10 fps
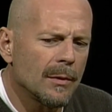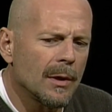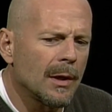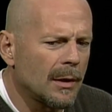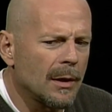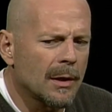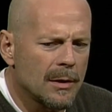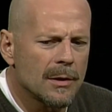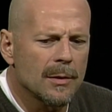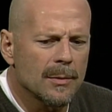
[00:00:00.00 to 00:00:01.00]
I, I
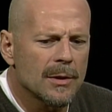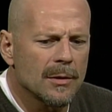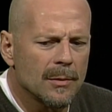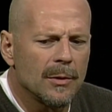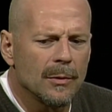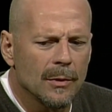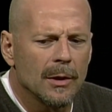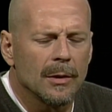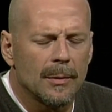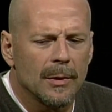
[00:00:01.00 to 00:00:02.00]
consider myself to be
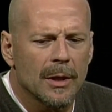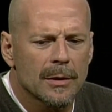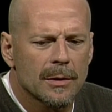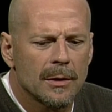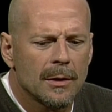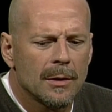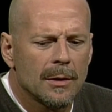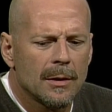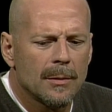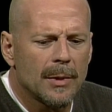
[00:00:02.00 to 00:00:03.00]
really blessed
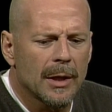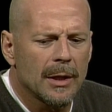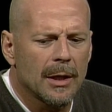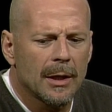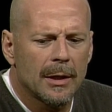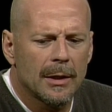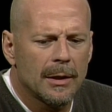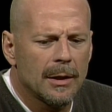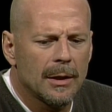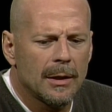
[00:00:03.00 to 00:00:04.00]
by God,
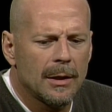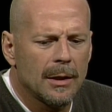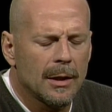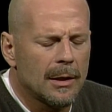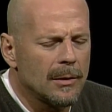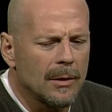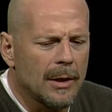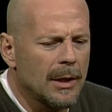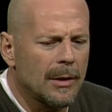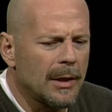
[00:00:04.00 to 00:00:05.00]
and, and I don't know
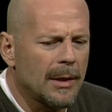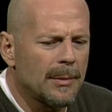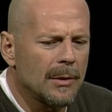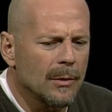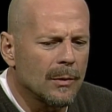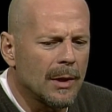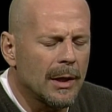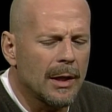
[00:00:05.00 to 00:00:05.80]
how it happened or why.